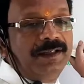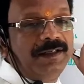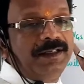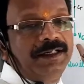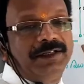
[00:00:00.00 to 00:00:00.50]

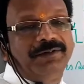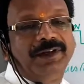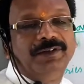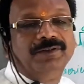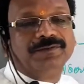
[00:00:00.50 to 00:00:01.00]
negative
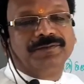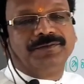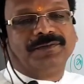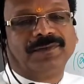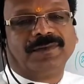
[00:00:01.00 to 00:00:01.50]

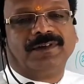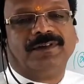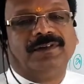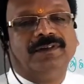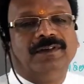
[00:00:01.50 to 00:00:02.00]
value,
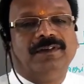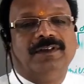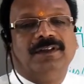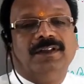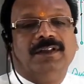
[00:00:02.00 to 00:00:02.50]

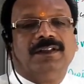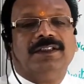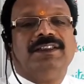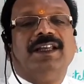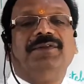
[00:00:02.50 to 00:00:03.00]
the
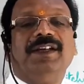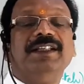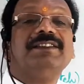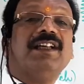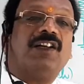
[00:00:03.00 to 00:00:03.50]
JFET
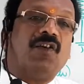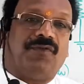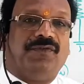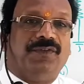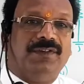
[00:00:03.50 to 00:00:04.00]
is cut
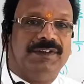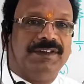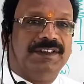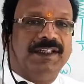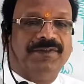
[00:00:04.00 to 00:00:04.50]
off,
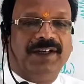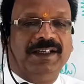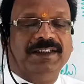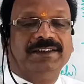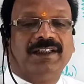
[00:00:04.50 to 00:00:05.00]
JFET
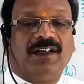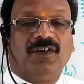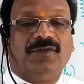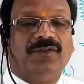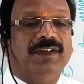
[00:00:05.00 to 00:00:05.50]
is cut
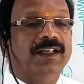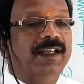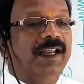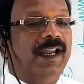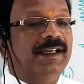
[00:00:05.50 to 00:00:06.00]
off
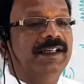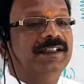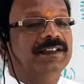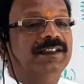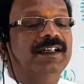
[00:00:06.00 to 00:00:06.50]
and
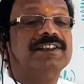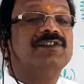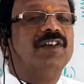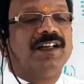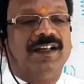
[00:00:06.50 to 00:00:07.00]
it does
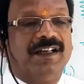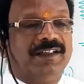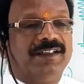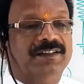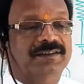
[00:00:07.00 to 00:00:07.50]
not
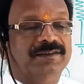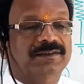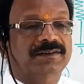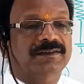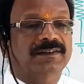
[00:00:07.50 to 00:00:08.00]
conduct.
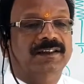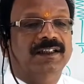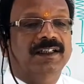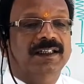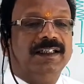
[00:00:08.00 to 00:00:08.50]

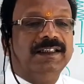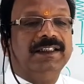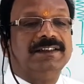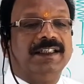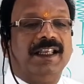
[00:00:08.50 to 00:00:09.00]
In
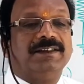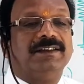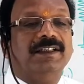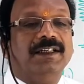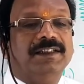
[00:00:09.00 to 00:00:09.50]
this
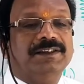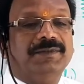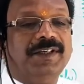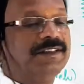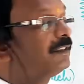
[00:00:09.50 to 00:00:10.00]
case,
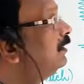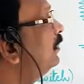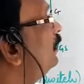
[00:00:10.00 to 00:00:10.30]
switch